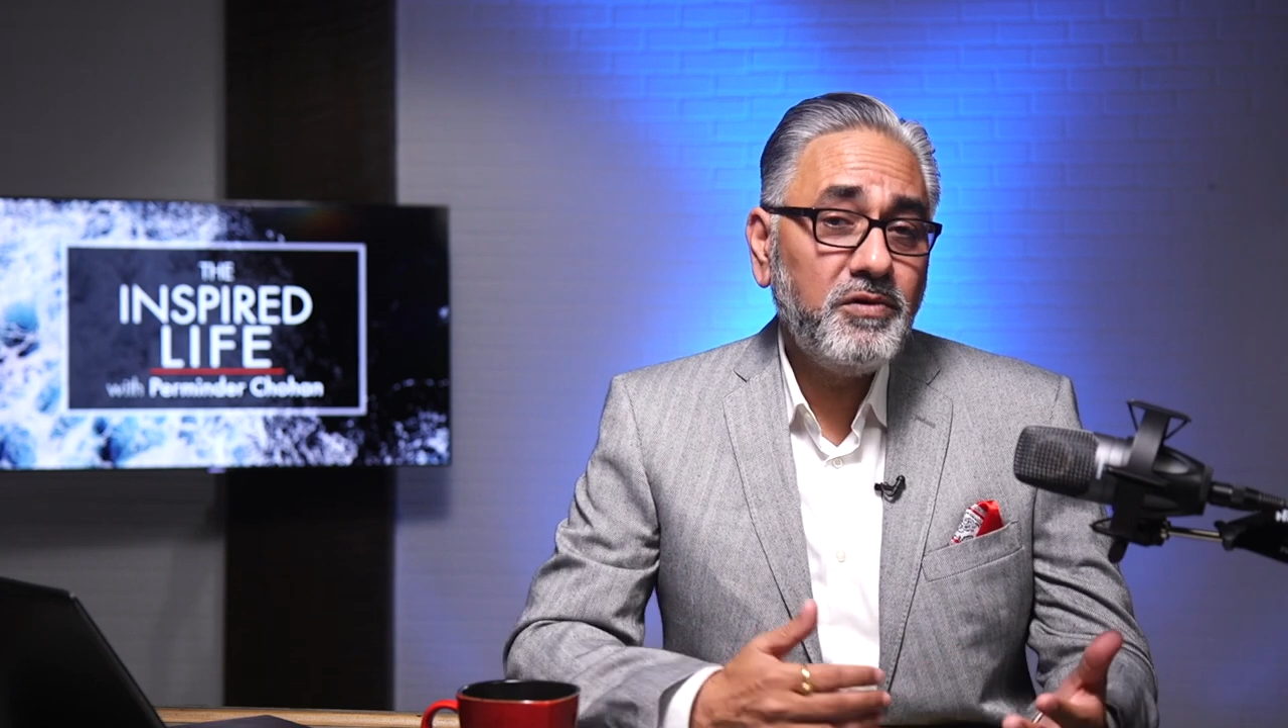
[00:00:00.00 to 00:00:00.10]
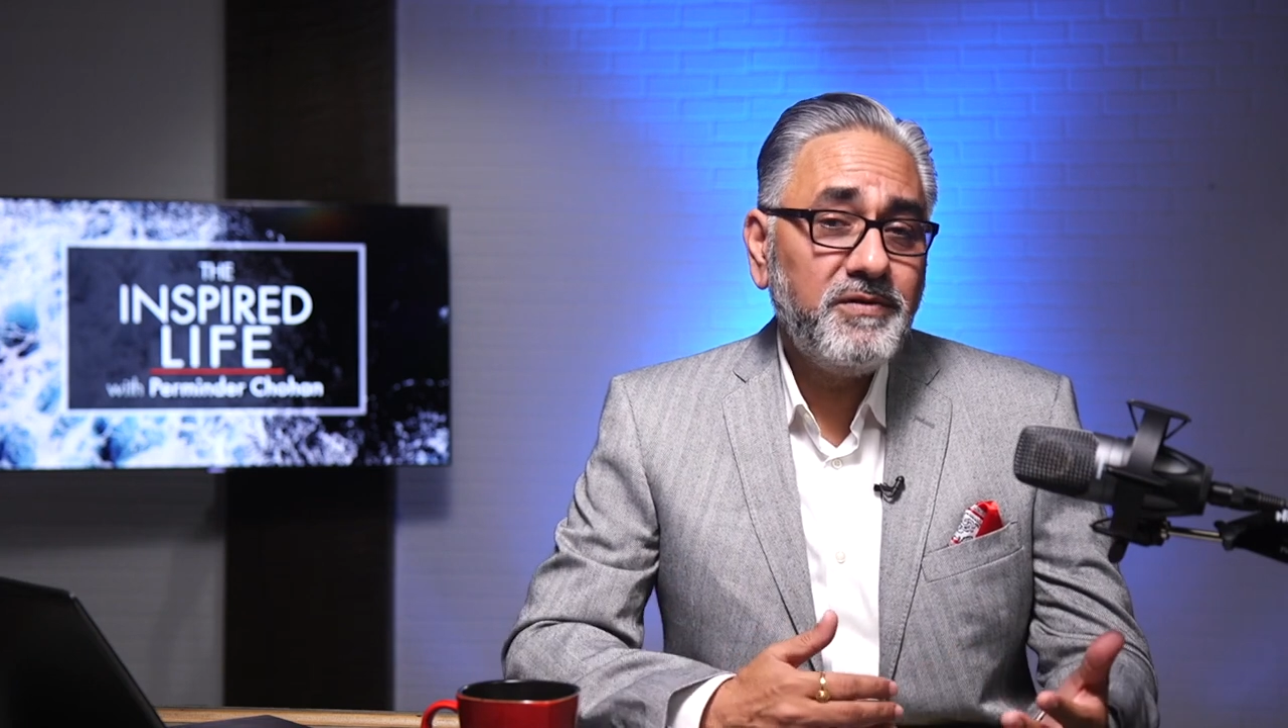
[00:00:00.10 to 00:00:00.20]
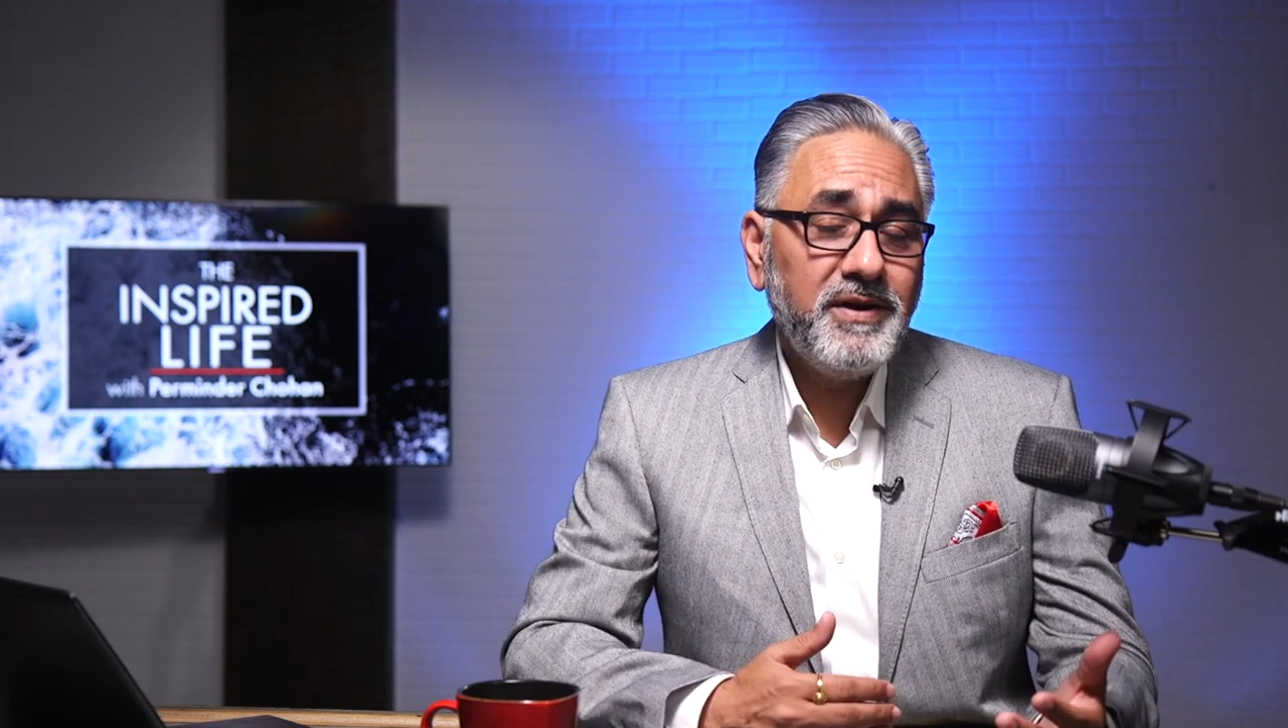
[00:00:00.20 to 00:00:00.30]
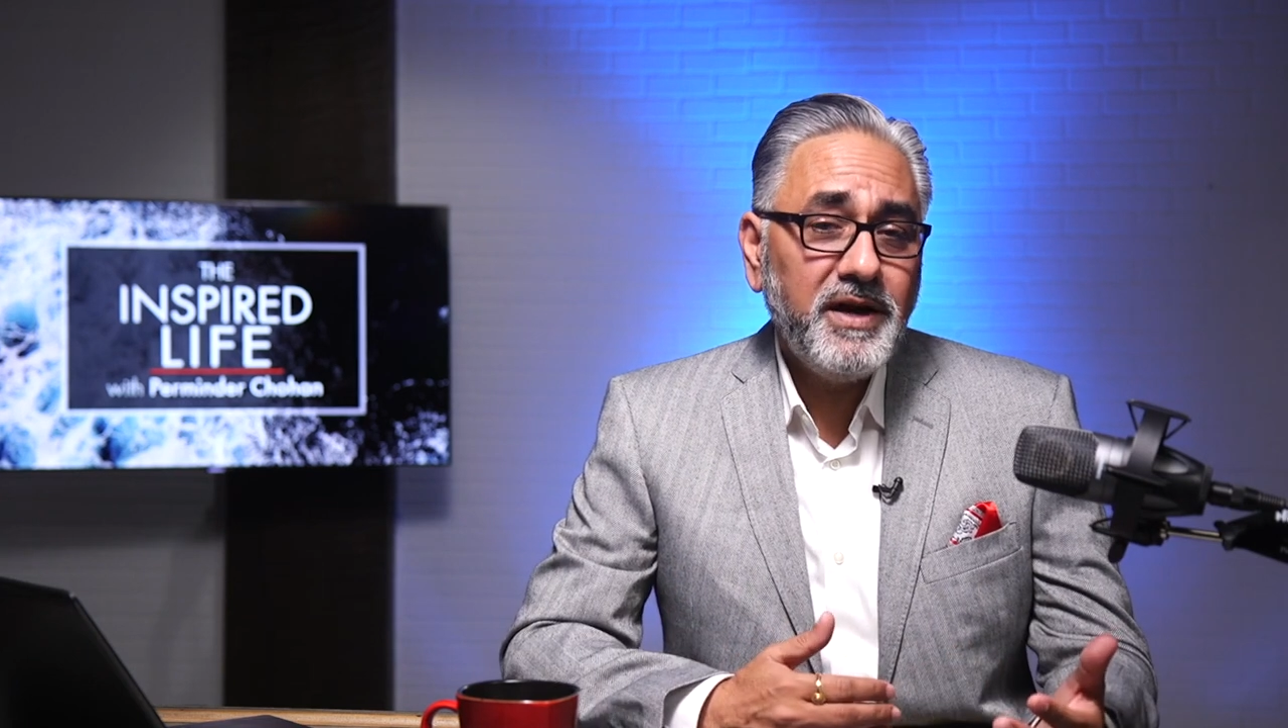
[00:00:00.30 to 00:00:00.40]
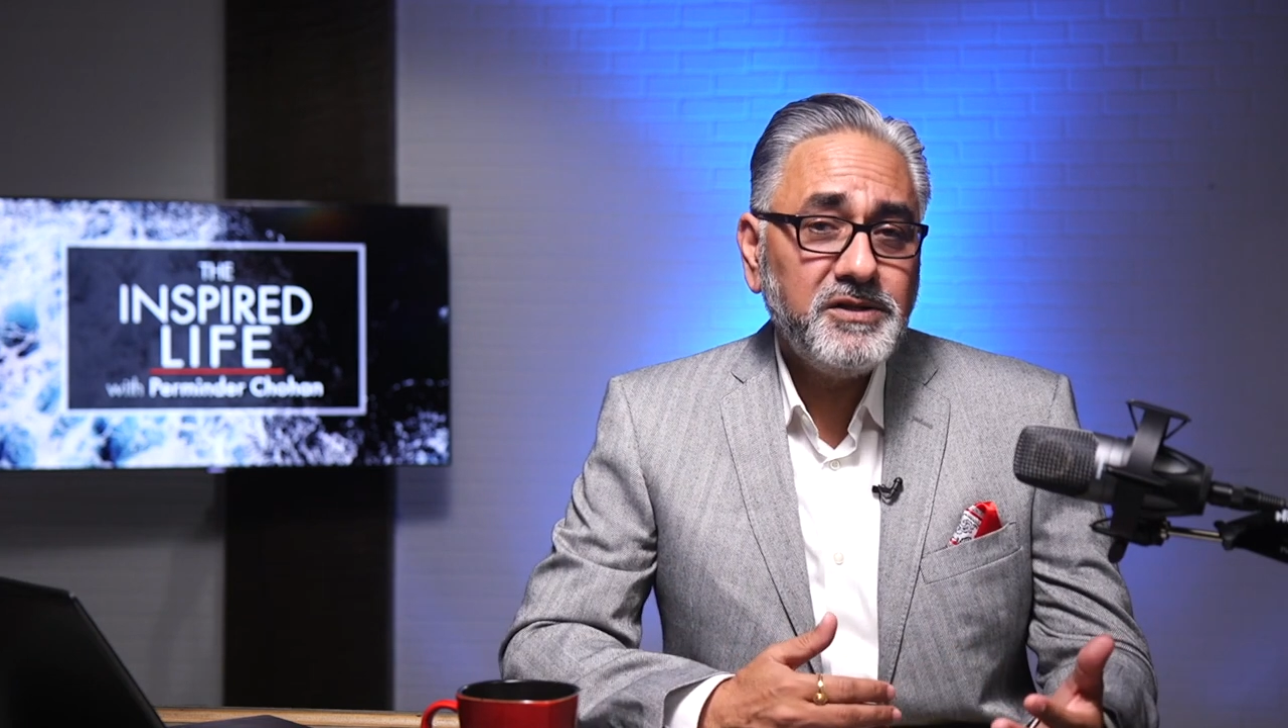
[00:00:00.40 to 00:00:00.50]
to
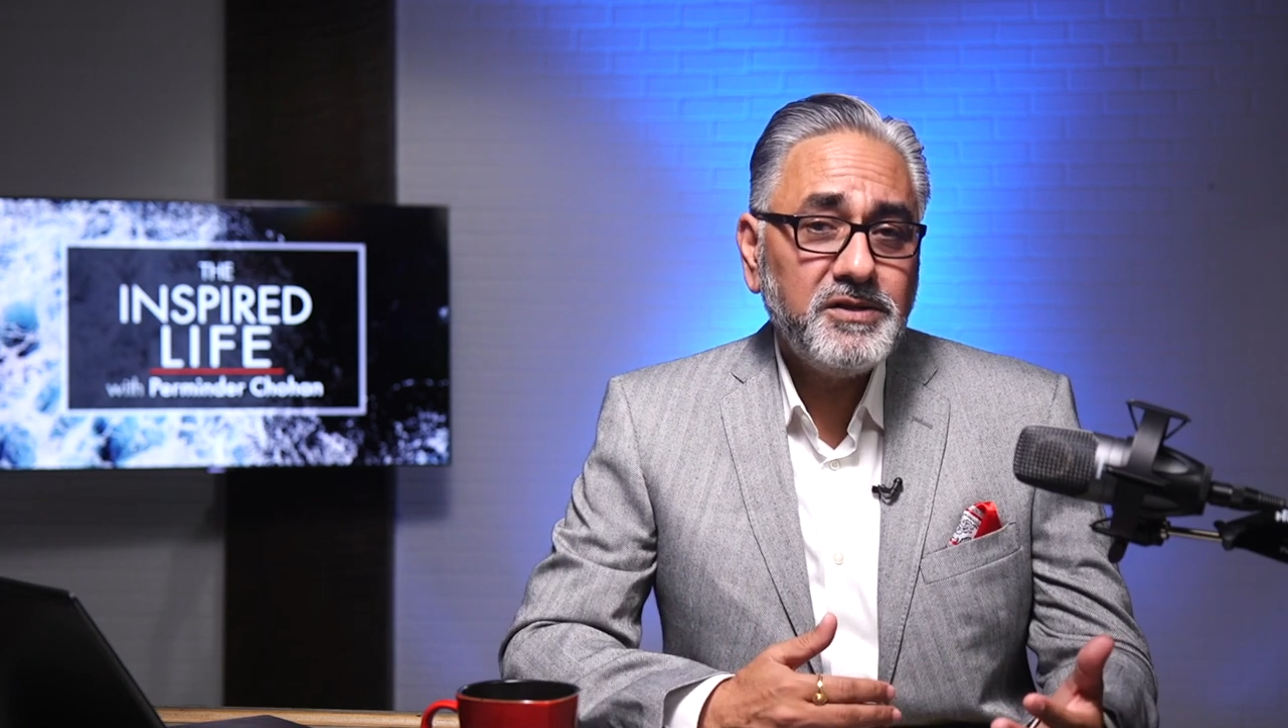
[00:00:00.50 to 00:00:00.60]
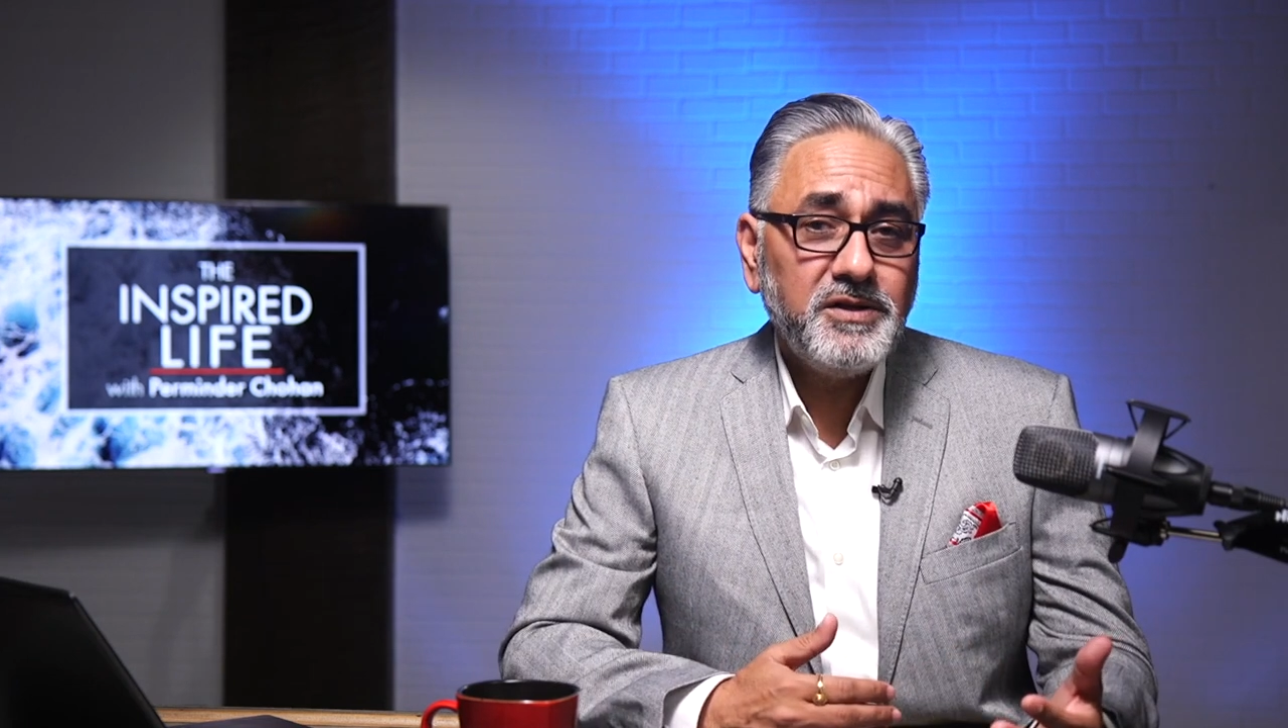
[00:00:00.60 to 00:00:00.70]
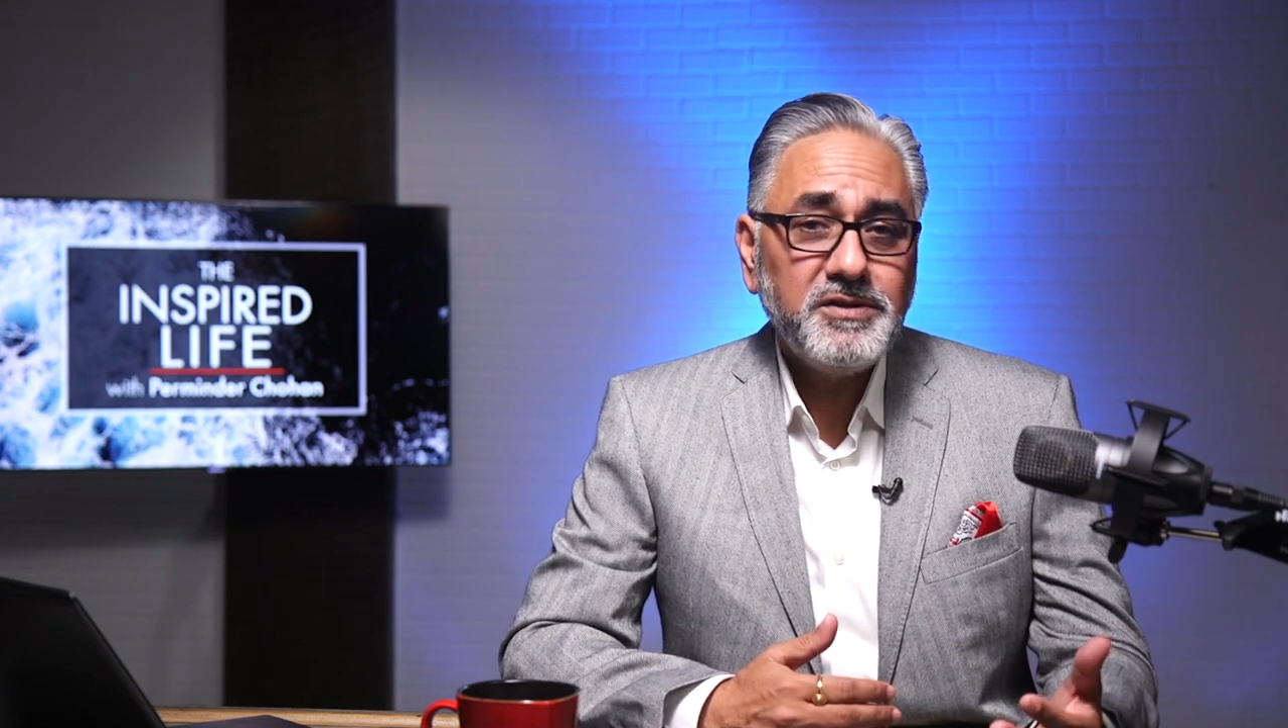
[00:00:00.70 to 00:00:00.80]
financial